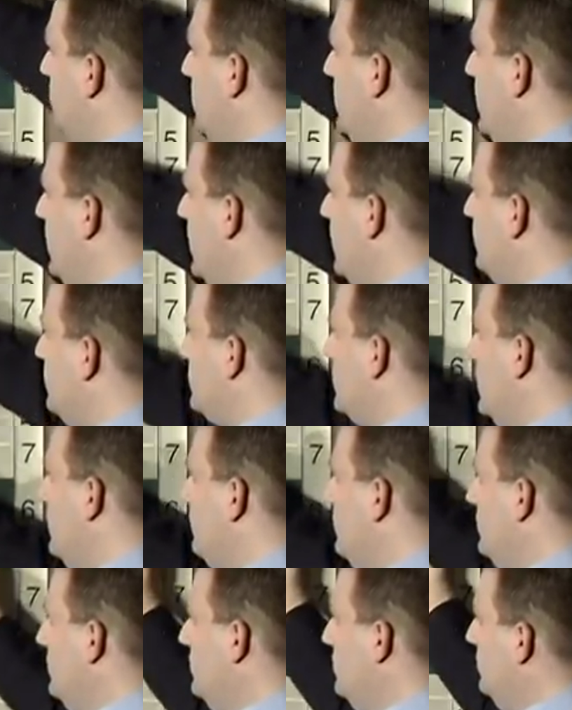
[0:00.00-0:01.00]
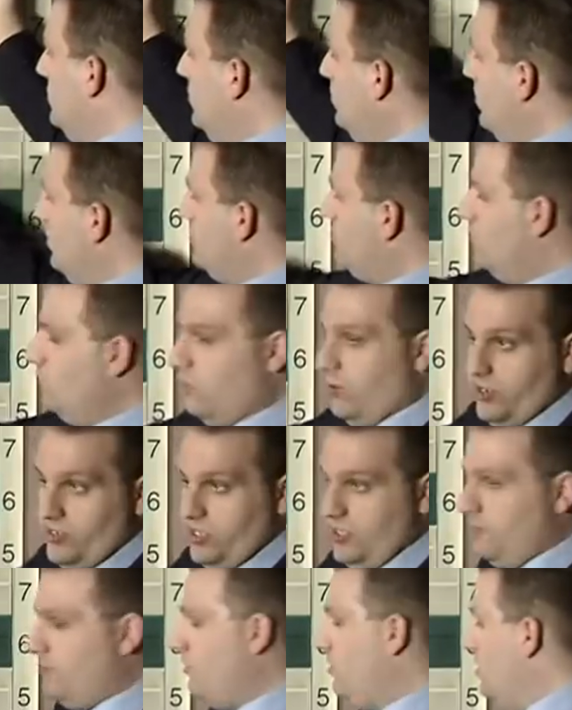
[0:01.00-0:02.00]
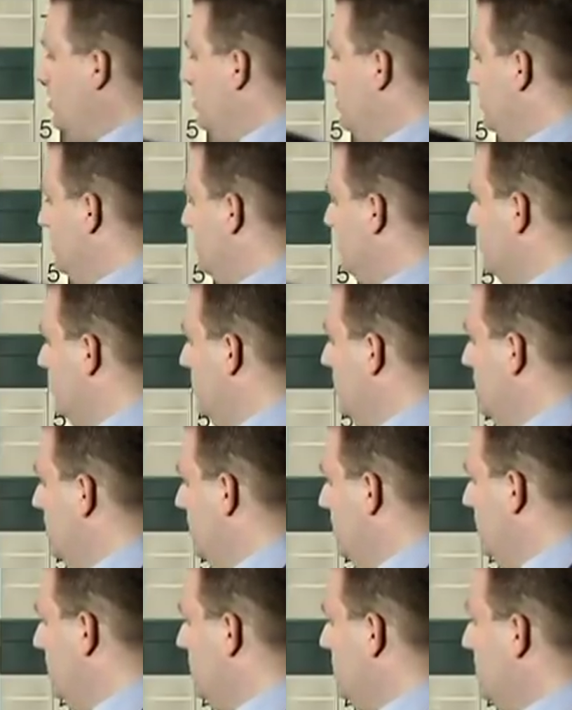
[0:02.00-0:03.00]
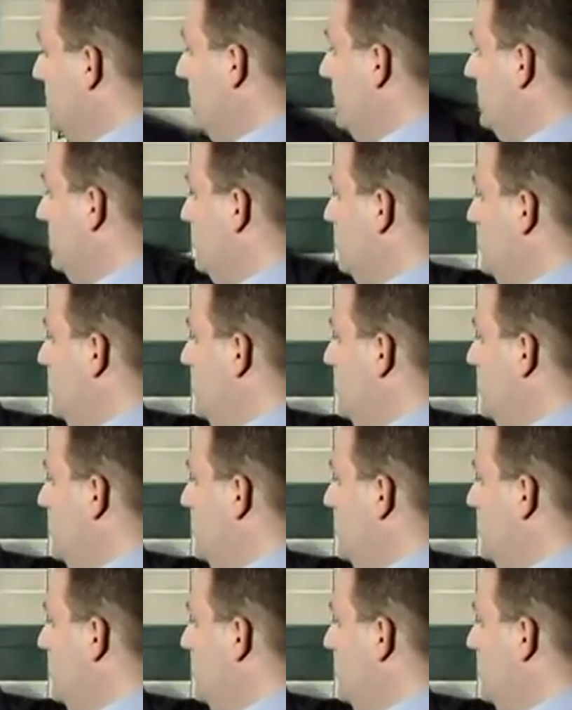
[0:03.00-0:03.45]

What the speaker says: king f7, going towards the pawns, king to